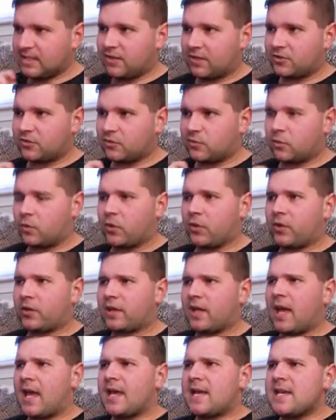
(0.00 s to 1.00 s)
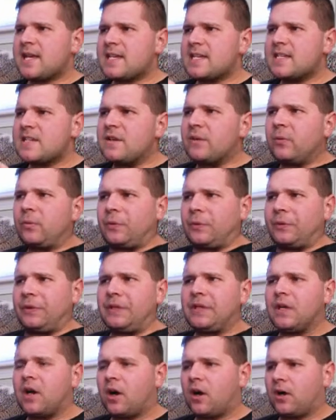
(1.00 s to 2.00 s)
doesn't work, it
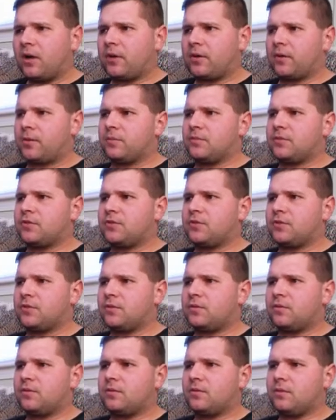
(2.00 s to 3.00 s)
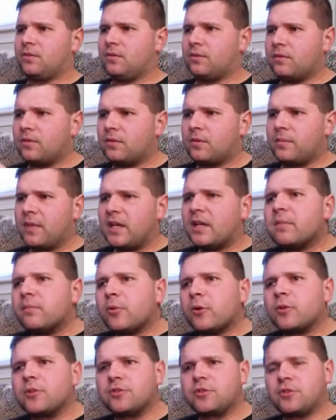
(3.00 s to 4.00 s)
really harms the main
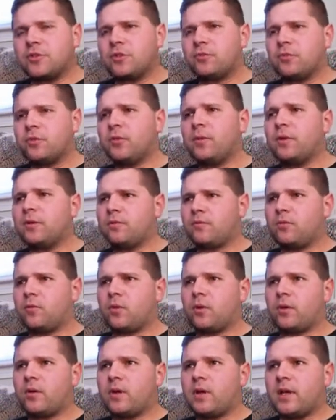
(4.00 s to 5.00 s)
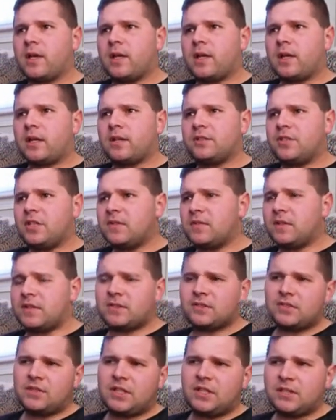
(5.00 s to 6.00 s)
person you're rooting for. Because even
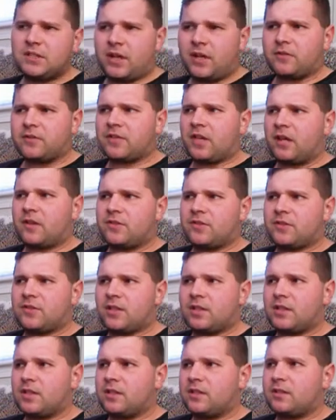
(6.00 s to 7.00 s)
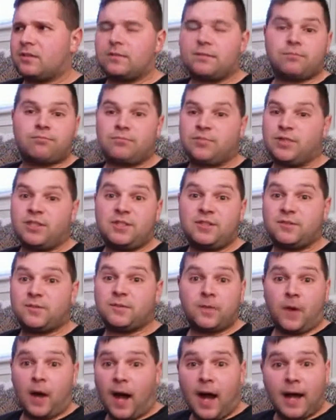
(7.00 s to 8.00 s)
in scenes outside of singing, she's
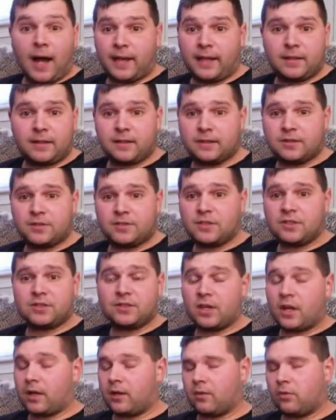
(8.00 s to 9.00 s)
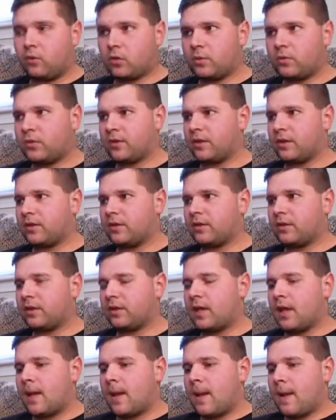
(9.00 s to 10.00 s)
fine. She's not horrible or anything.
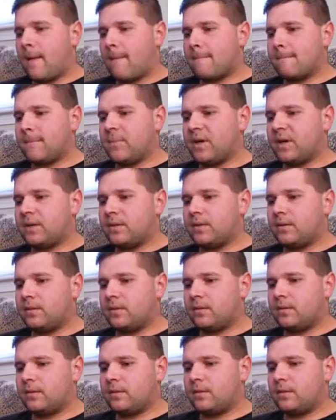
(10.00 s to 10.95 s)
But,